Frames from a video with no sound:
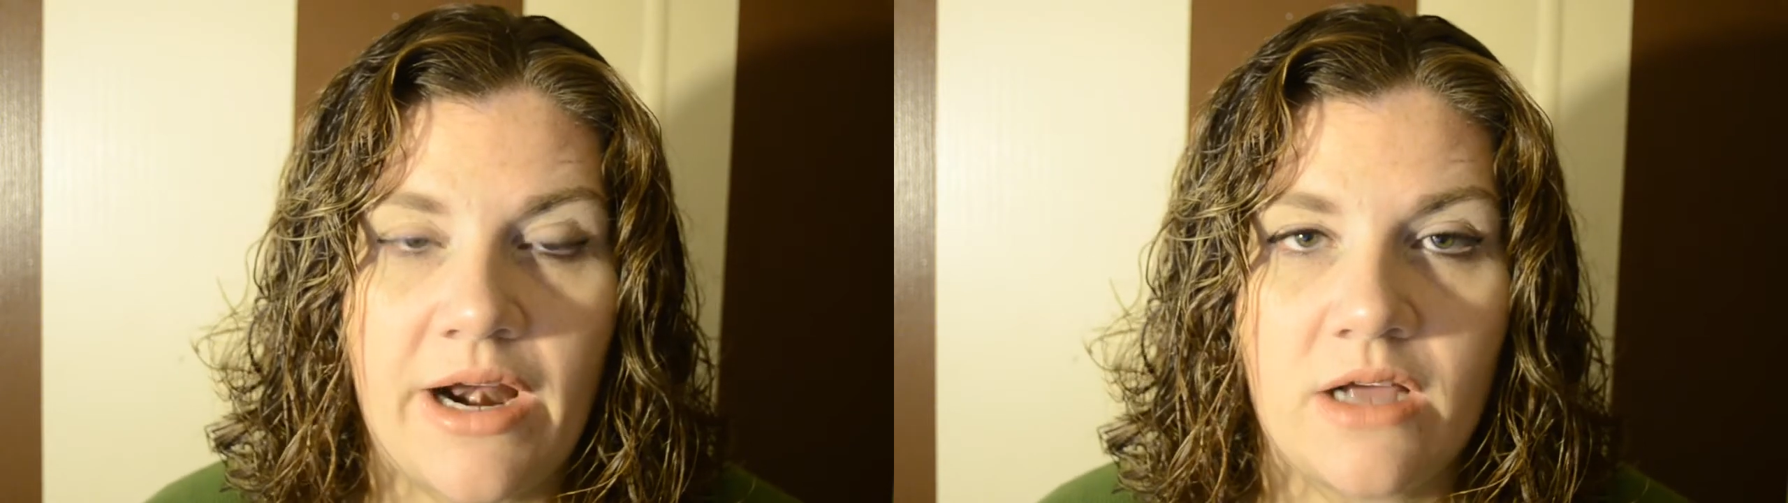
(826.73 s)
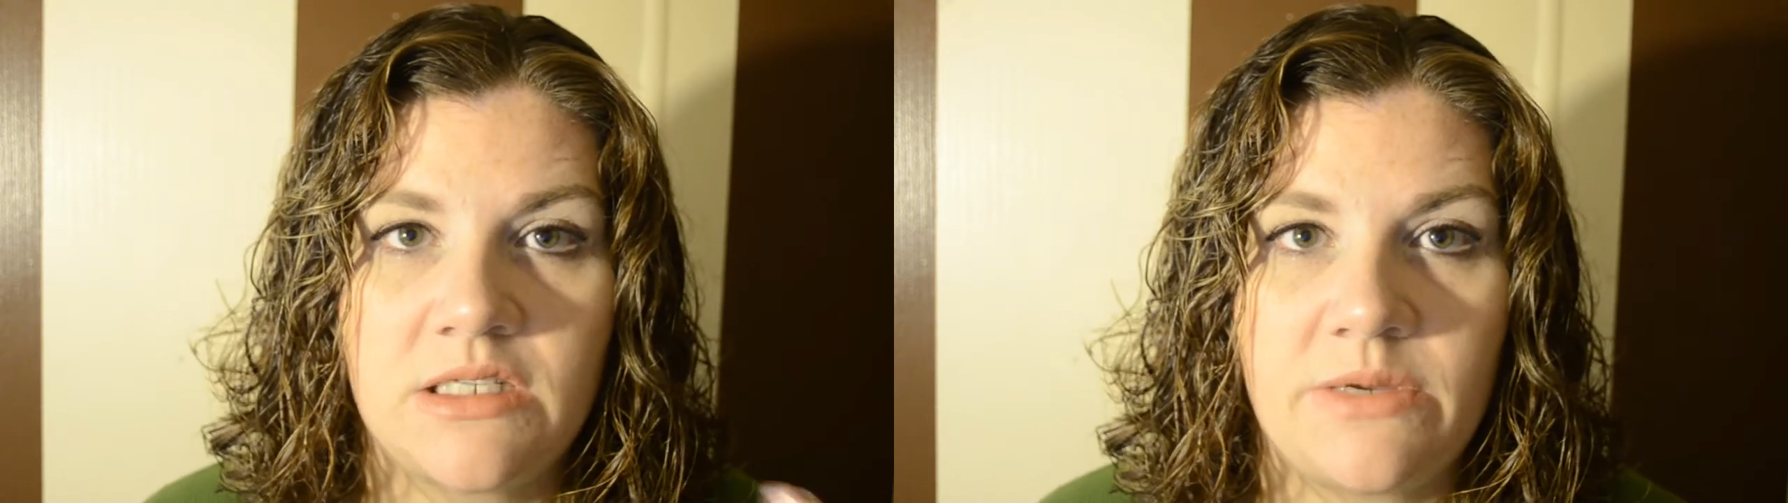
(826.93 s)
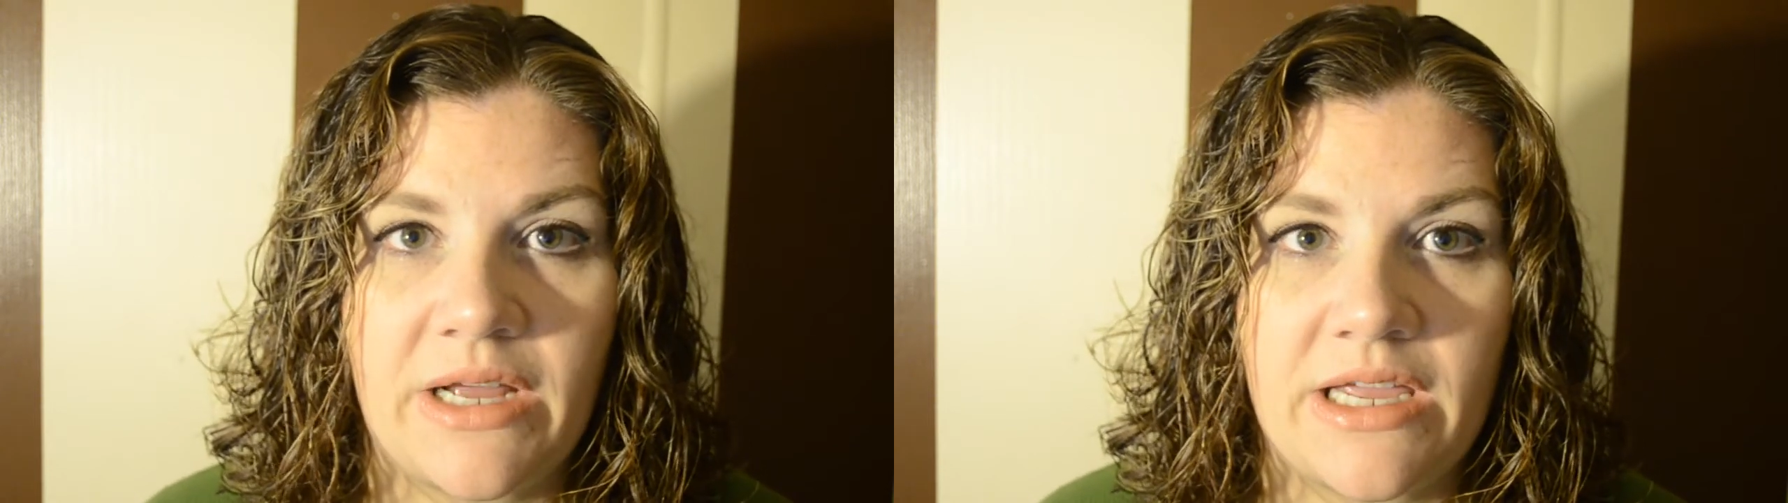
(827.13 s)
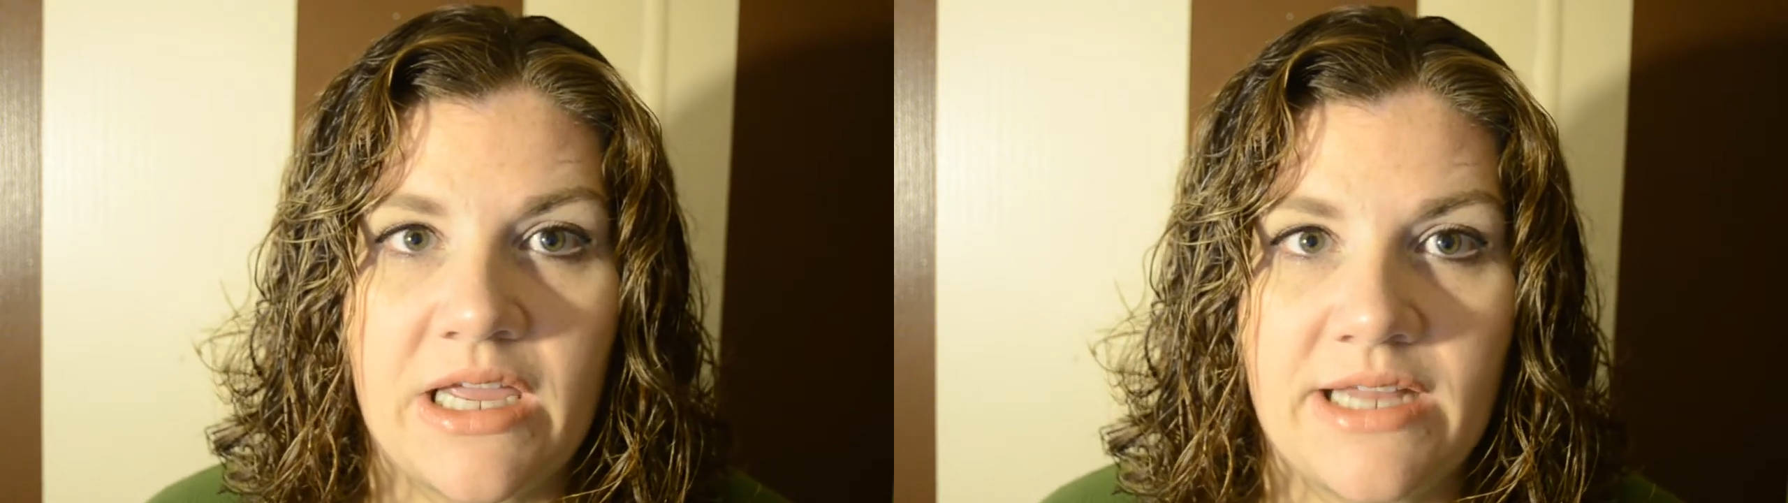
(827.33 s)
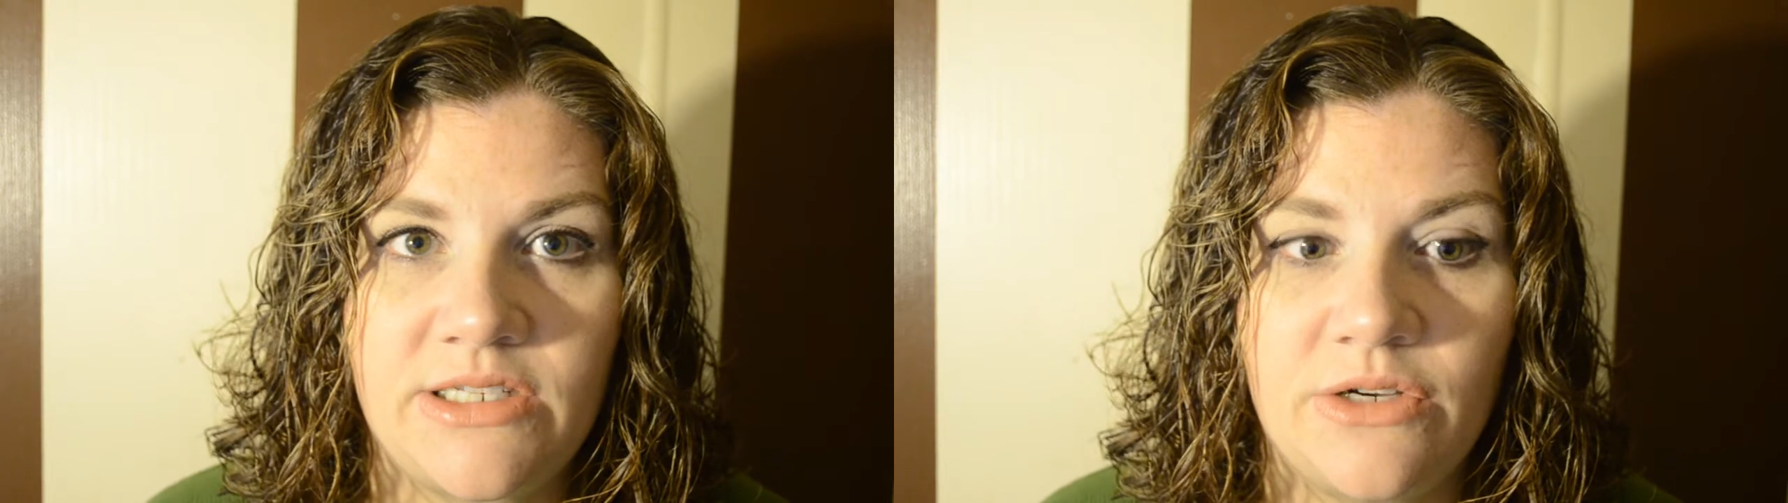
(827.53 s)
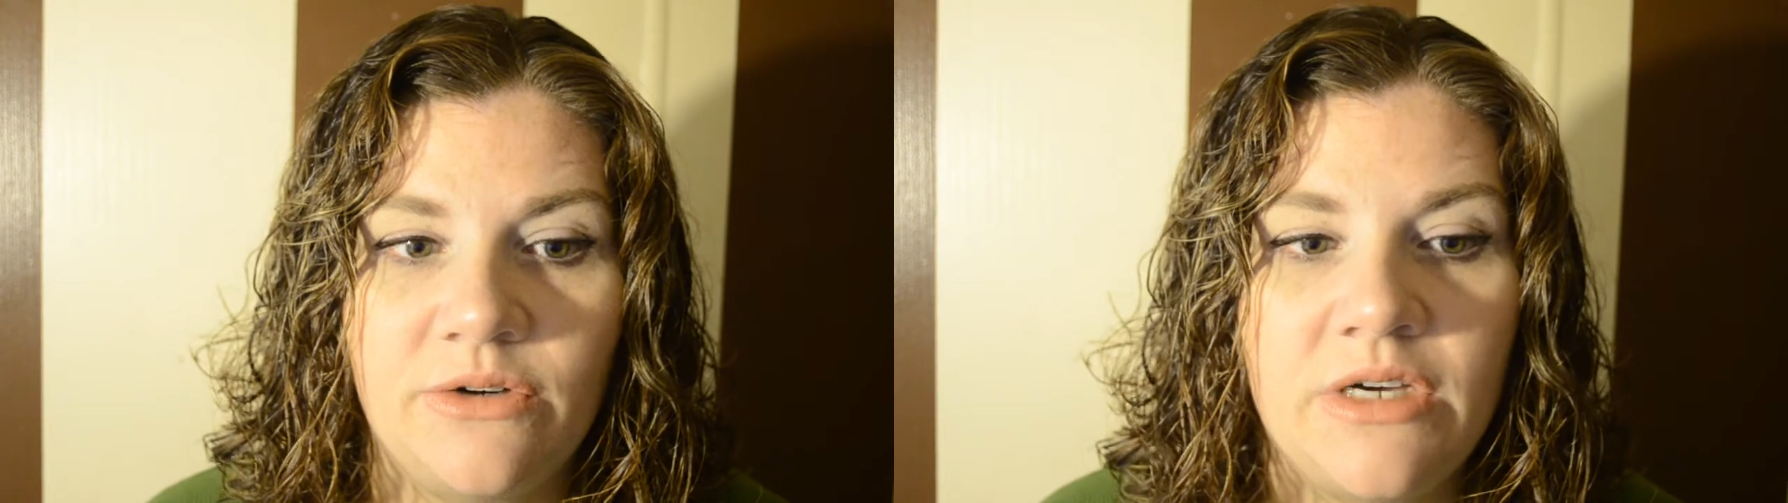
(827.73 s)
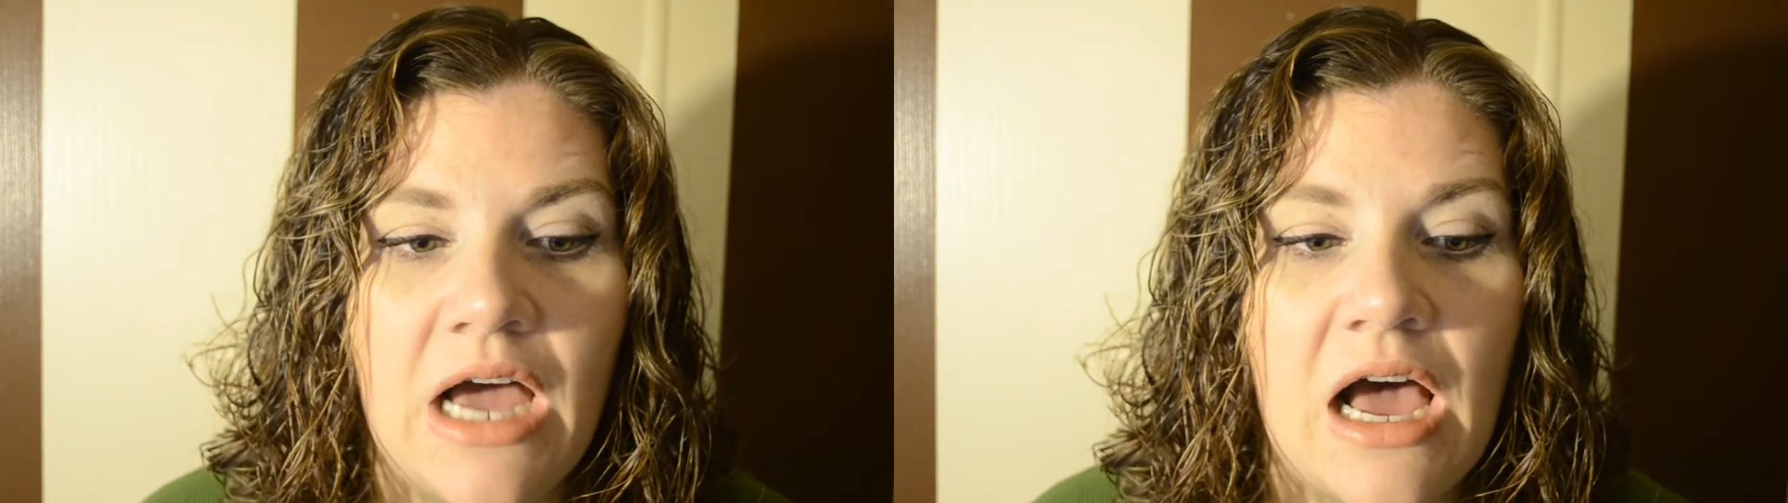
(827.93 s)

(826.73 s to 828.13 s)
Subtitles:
I'll see what I can get to.